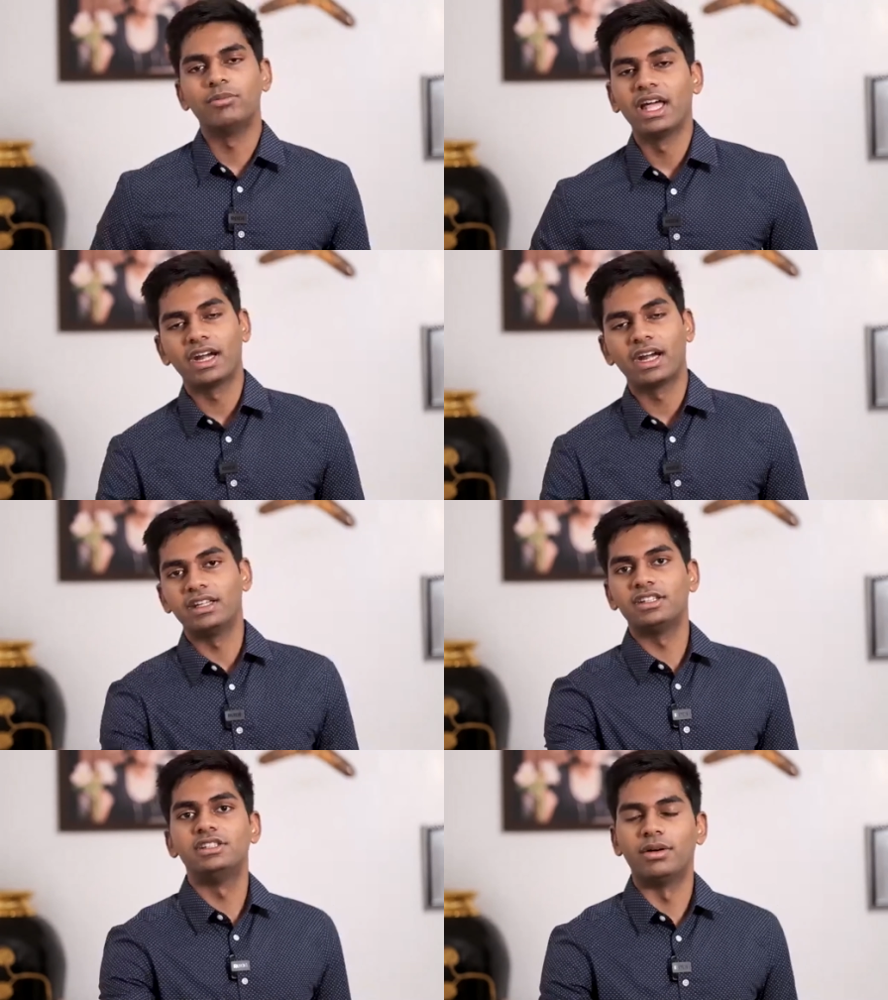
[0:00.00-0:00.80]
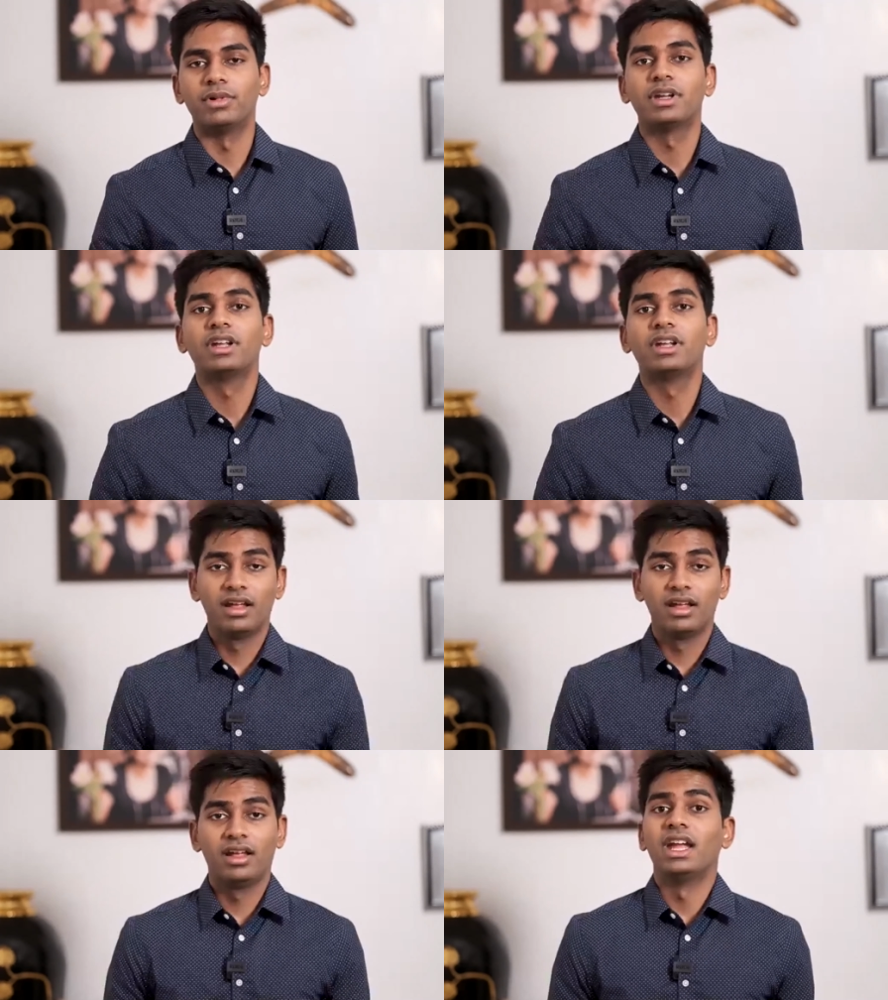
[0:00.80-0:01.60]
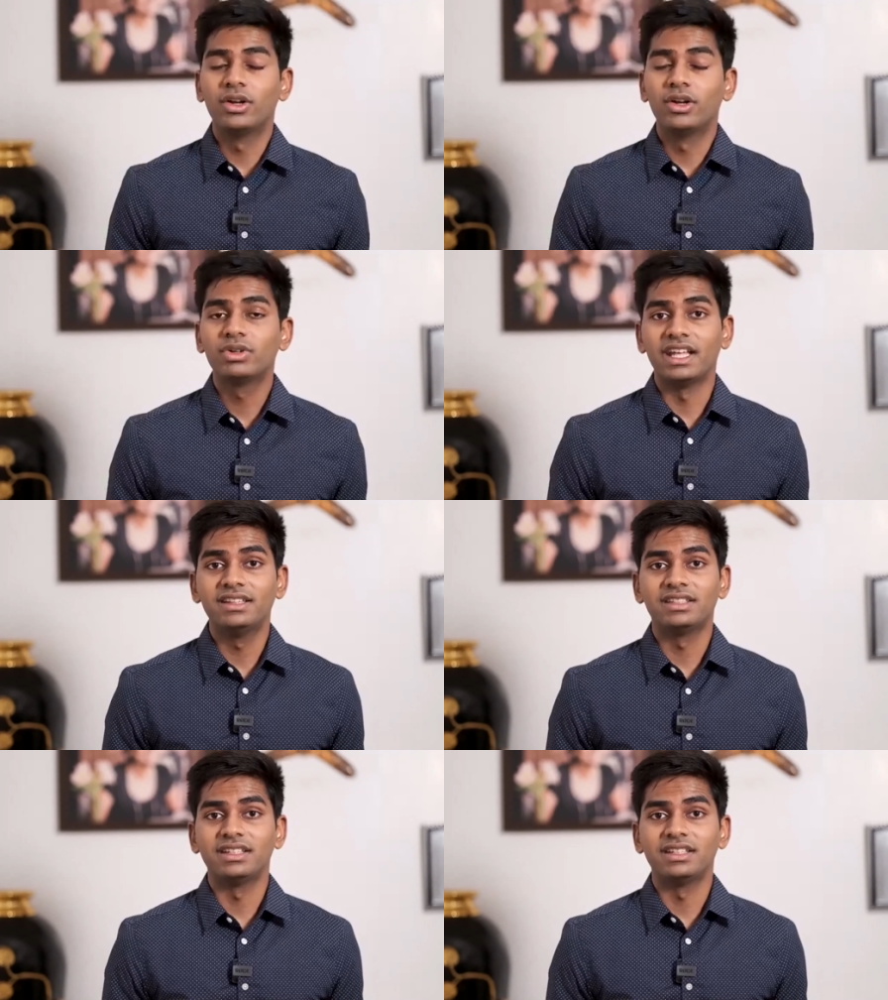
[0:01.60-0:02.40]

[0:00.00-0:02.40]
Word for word: and I just jumped. It was tensing.